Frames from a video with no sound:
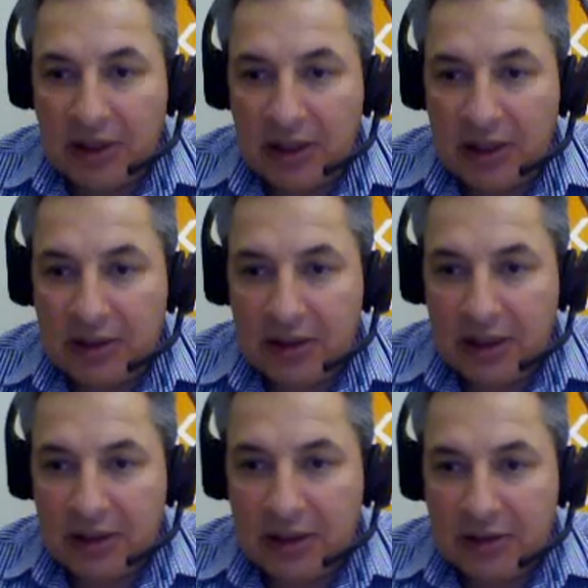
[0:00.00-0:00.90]
end dates
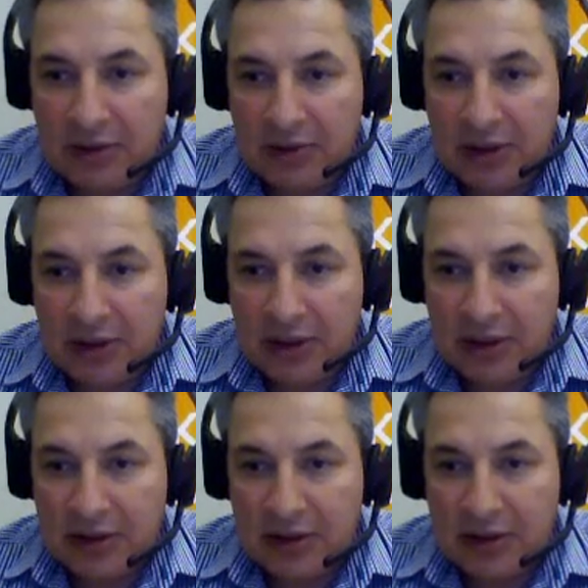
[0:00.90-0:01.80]
and assignment end
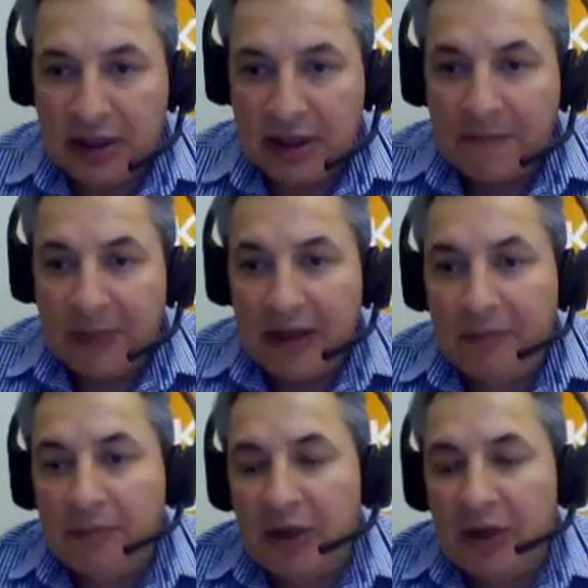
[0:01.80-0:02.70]
dates.
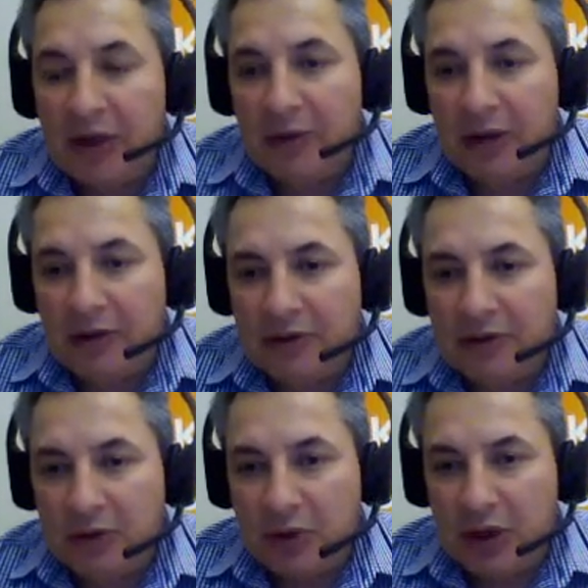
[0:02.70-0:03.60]
Yep.
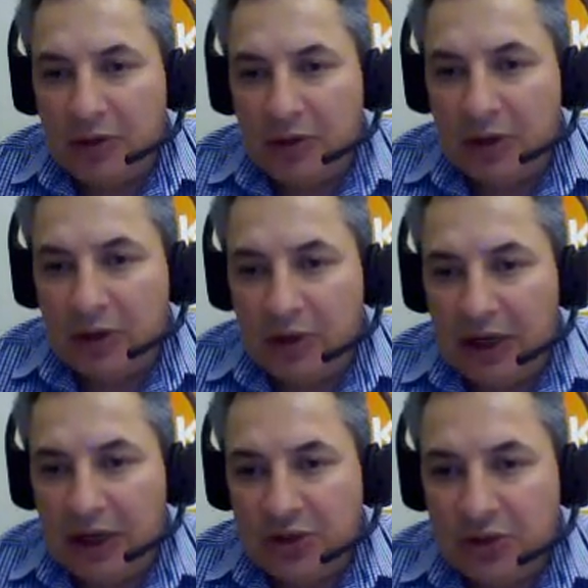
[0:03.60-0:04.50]
In
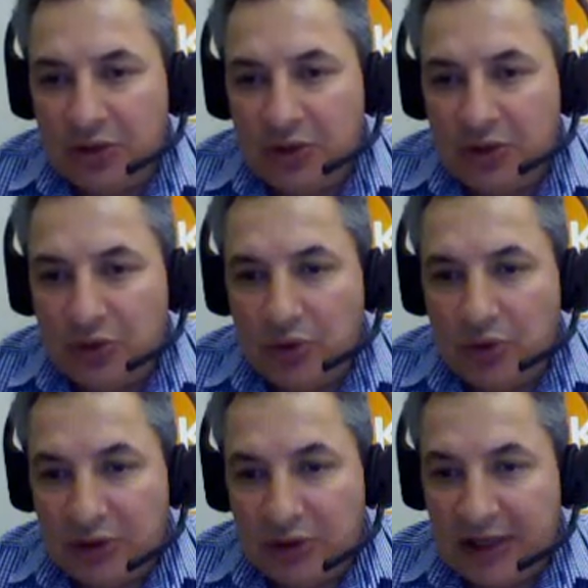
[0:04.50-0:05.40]
relation to
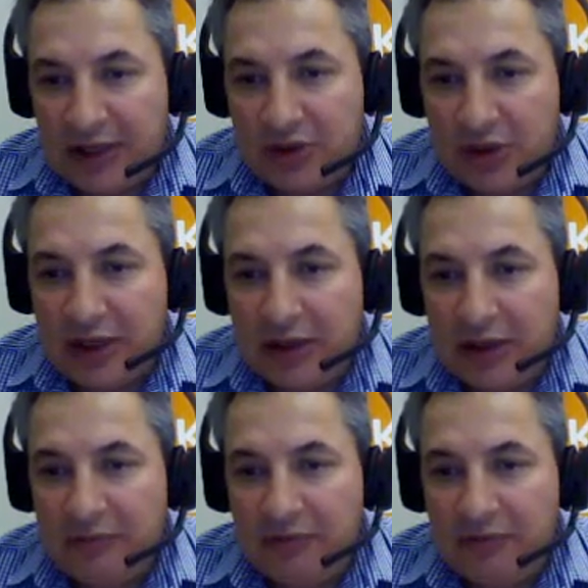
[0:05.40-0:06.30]
course end dates, you get
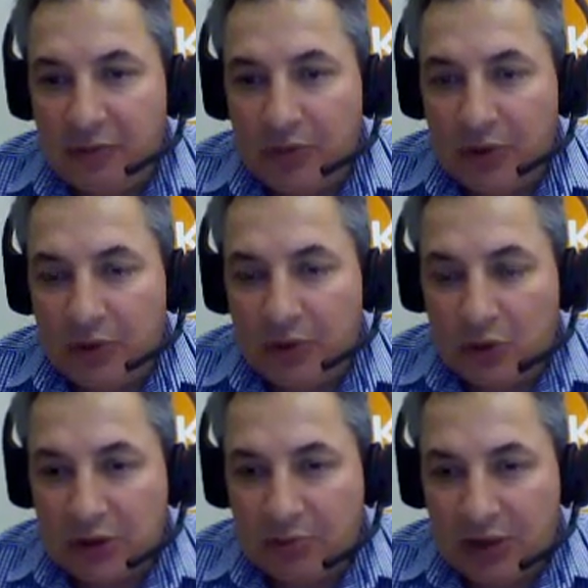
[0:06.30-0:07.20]
them from the
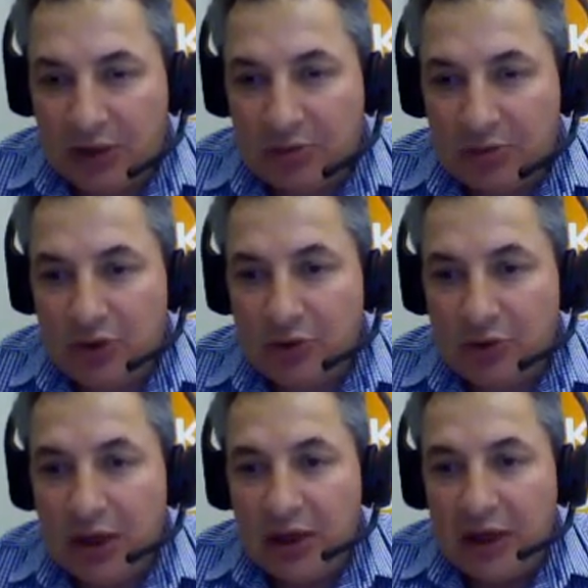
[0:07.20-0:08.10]
course completion
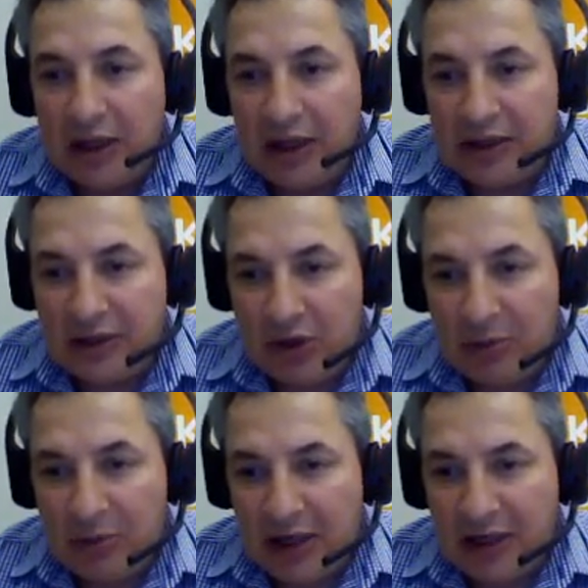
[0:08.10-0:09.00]
module. The
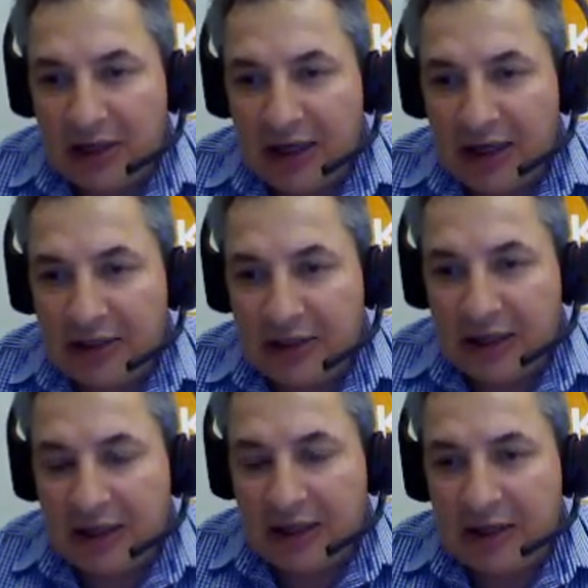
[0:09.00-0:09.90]
assignment end dates,
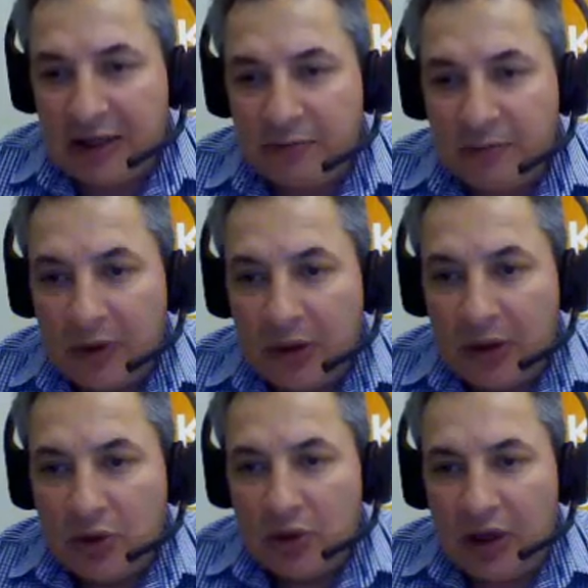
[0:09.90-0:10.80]
again,
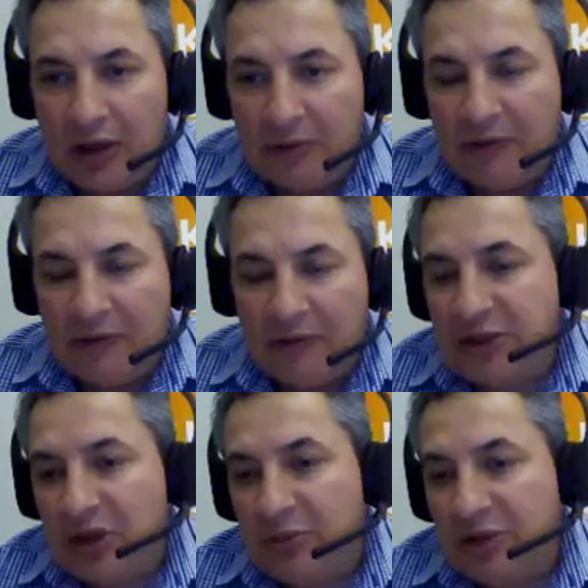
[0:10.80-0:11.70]
if the
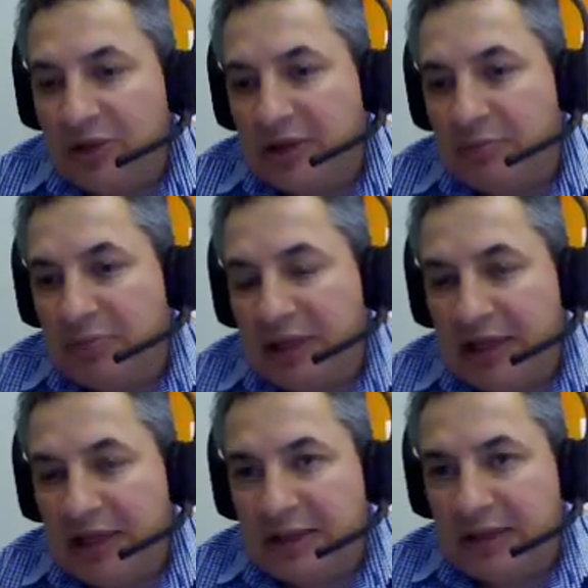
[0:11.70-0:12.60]
assignment is
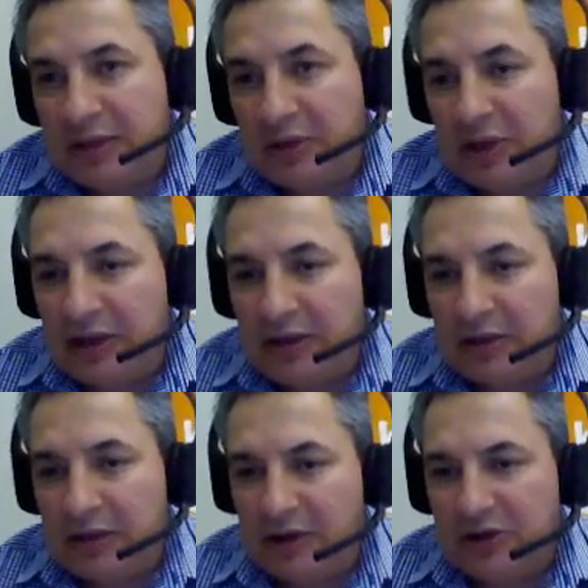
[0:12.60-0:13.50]
completed,
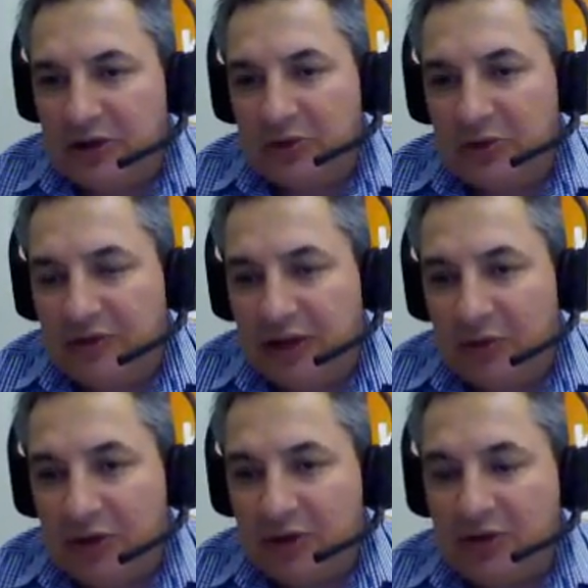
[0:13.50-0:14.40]
assignment's a funny
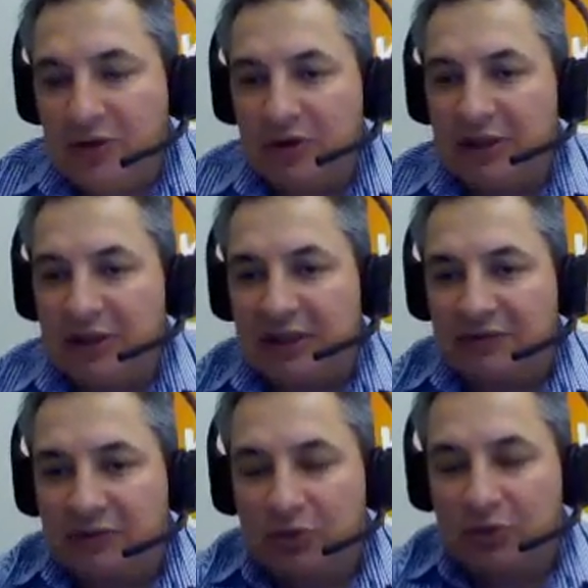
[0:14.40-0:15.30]
one because you've got dates